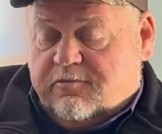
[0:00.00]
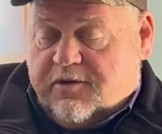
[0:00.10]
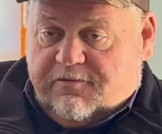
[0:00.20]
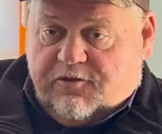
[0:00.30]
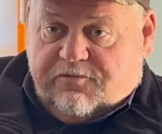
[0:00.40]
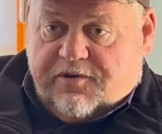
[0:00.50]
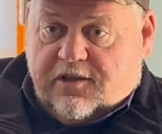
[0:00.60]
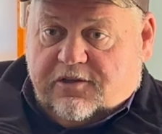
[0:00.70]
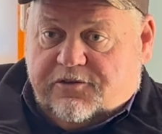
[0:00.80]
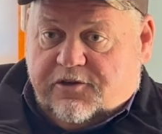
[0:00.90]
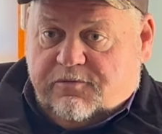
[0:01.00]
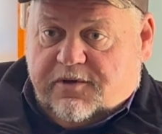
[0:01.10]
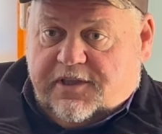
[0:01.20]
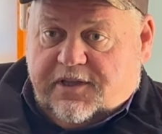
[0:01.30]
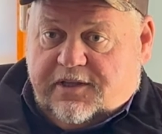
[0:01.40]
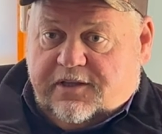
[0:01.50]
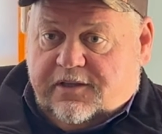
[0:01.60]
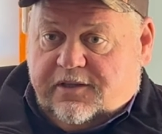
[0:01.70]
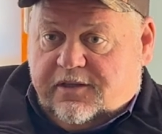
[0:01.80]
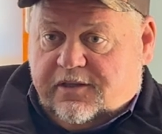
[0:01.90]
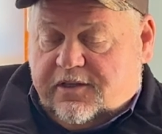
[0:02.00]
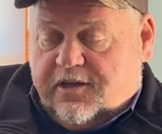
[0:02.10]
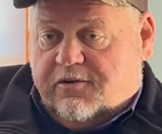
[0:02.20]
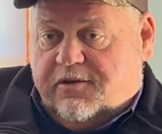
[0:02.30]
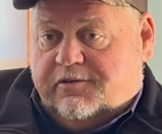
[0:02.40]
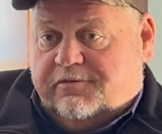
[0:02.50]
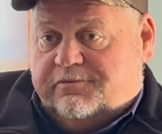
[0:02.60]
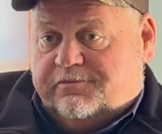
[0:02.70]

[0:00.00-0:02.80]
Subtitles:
But if you follow through with it, you know, and